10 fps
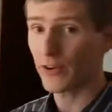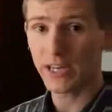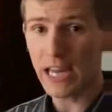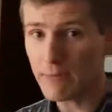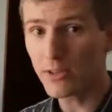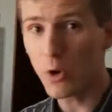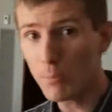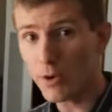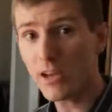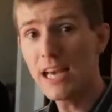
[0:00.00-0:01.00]
for a gaming
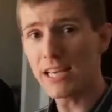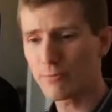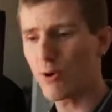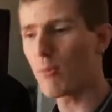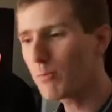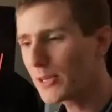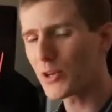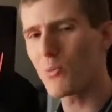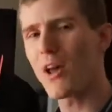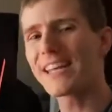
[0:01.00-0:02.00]
notebook is probably
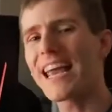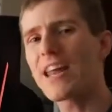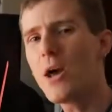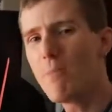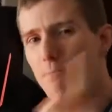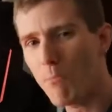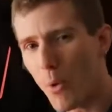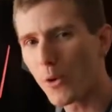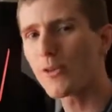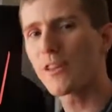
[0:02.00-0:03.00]
going to want to get
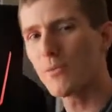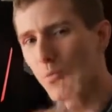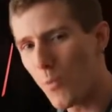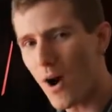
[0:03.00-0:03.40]
more than